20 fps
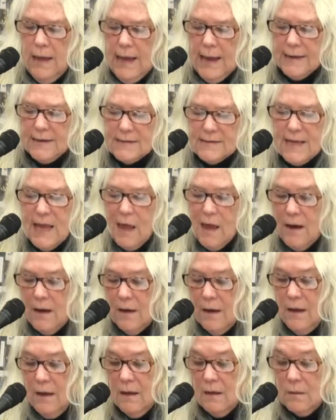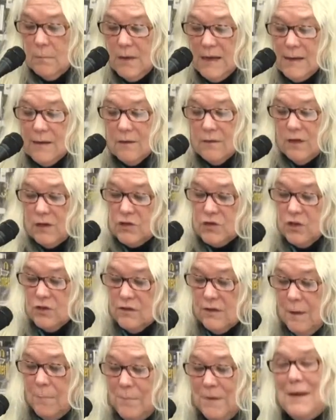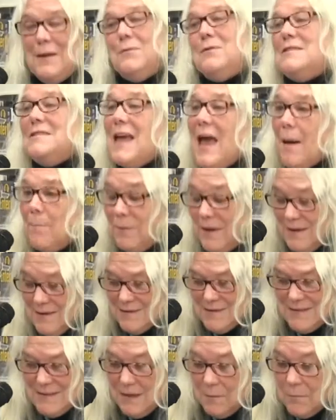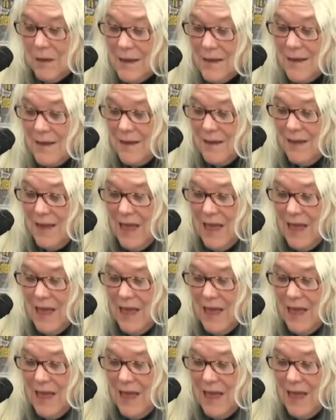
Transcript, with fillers: and his head immediately jerked up, and he was happy to see me